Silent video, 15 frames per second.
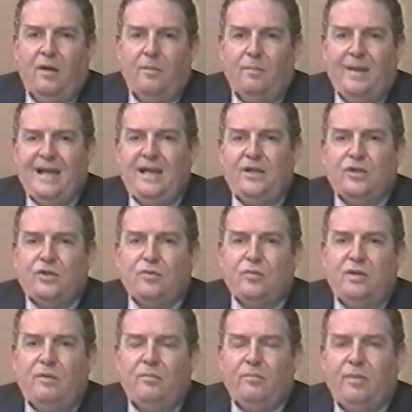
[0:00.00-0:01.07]

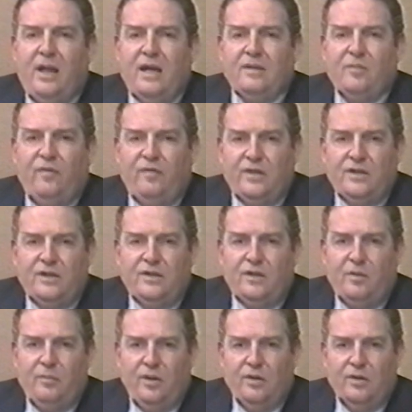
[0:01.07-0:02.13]
mainstream plasma physics
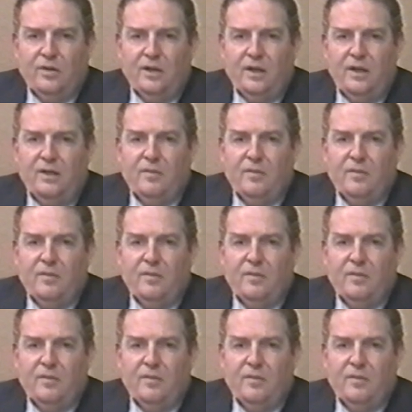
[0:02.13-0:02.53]
community